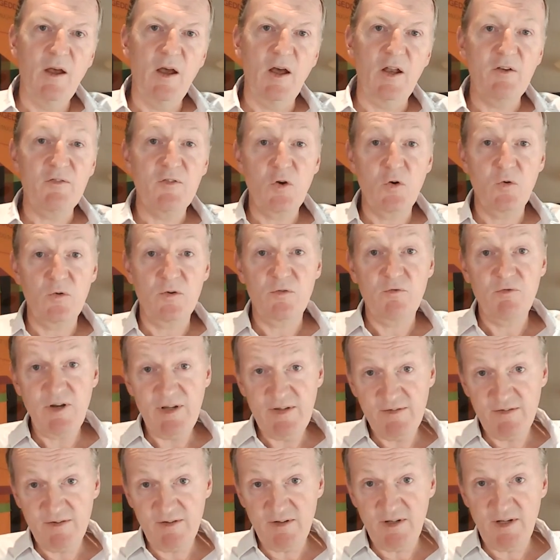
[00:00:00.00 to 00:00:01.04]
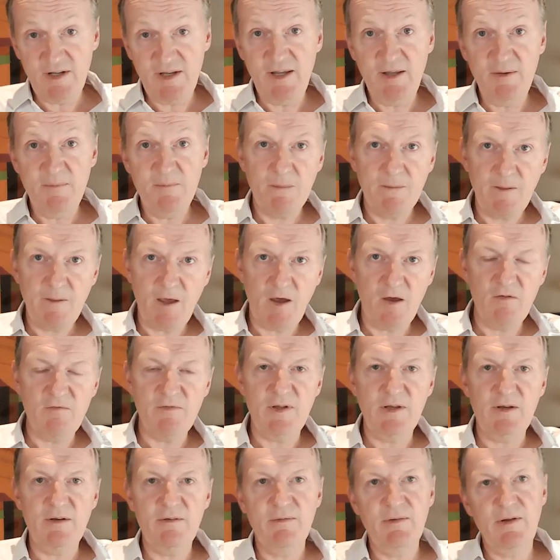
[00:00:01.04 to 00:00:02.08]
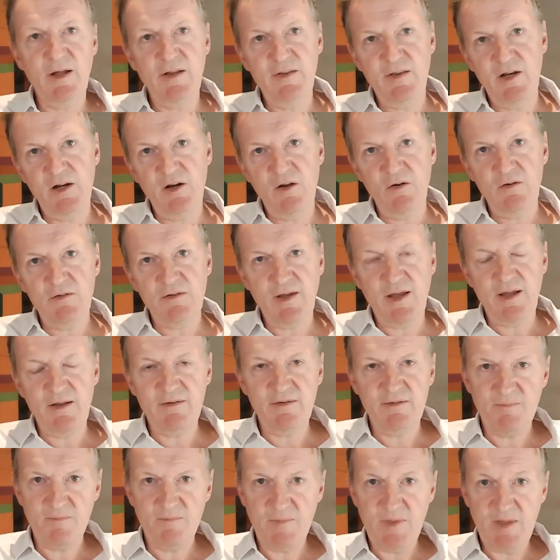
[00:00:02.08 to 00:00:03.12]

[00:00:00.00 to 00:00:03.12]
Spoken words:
And of course, recently, COVID and the lockdowns,